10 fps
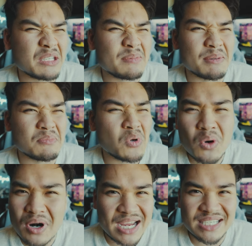a little bit
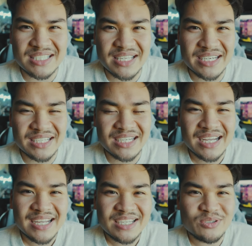more isolated,
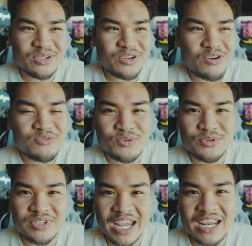you could go
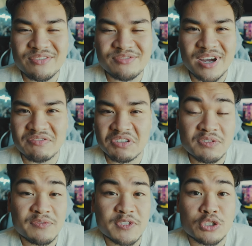for the 85,
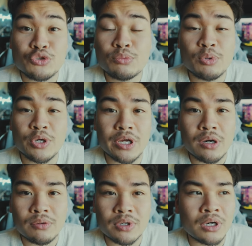even if it's a
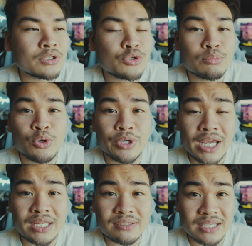2.0 or a
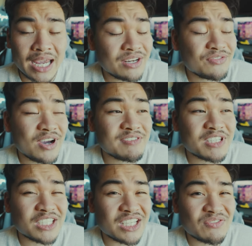2.8. the 85 is
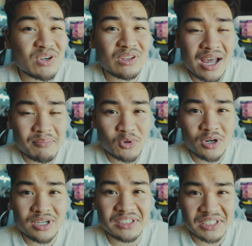going to give you a lot
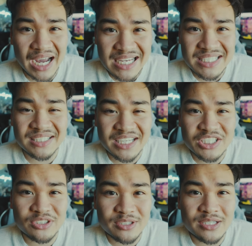more
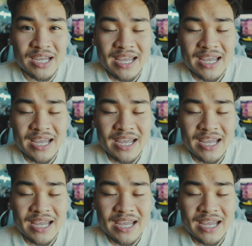isolation look